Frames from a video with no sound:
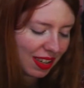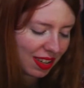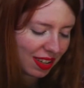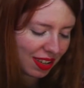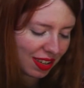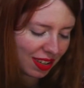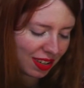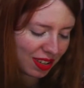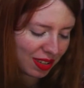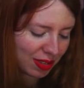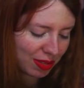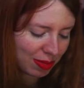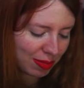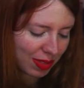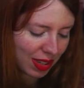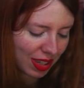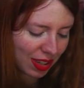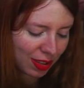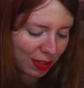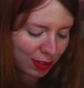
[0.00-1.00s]

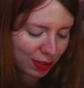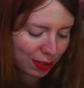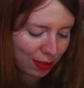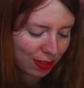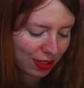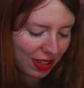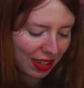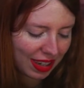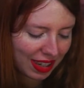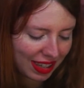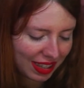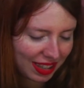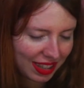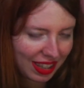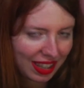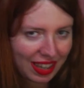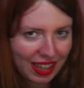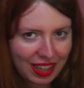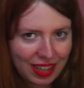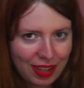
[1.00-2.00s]
I also really like
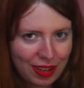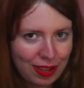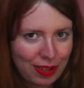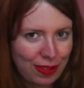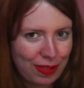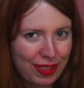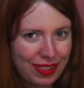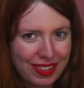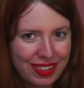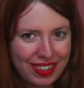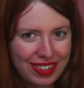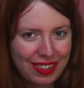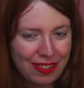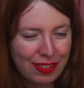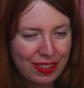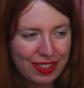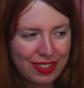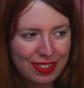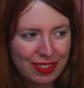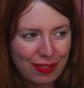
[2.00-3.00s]
the end
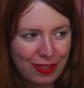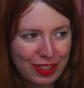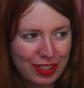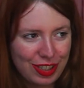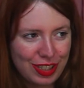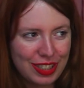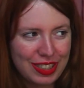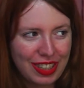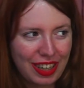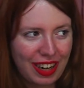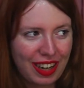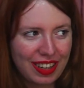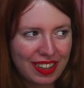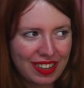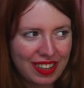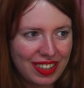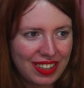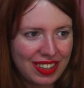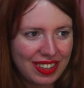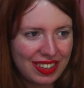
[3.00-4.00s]
when when she's
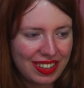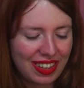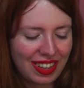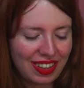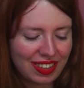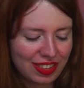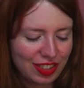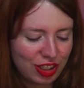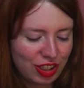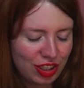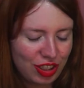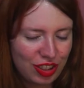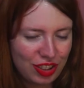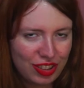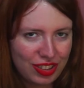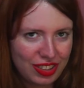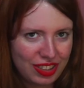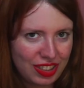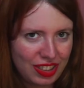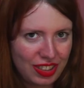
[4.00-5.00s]
laughing and then she's
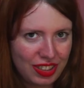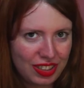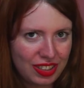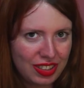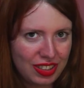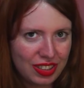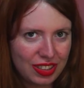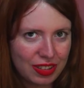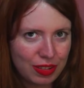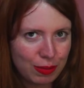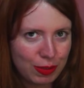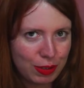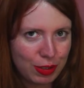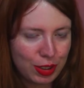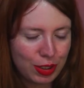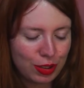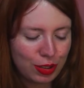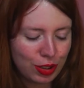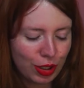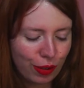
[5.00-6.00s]
just singing in a very
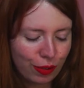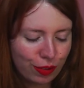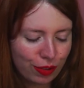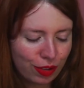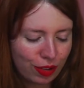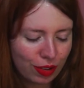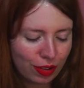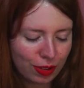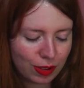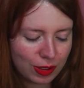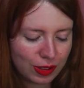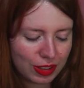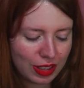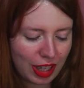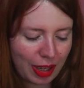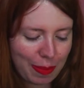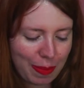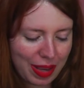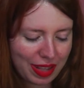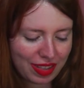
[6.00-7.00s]
soft tone,
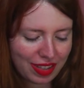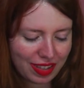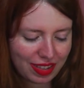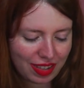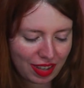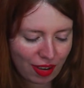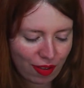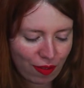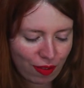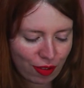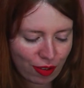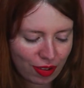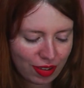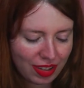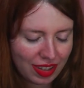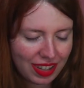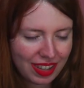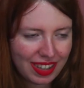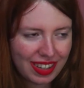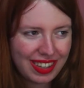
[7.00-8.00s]
I met the devil,
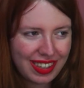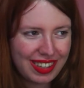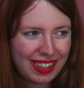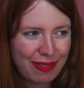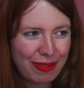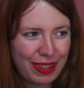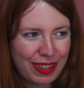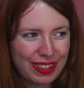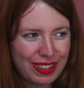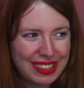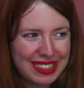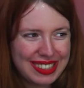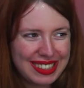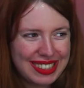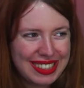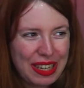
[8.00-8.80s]
because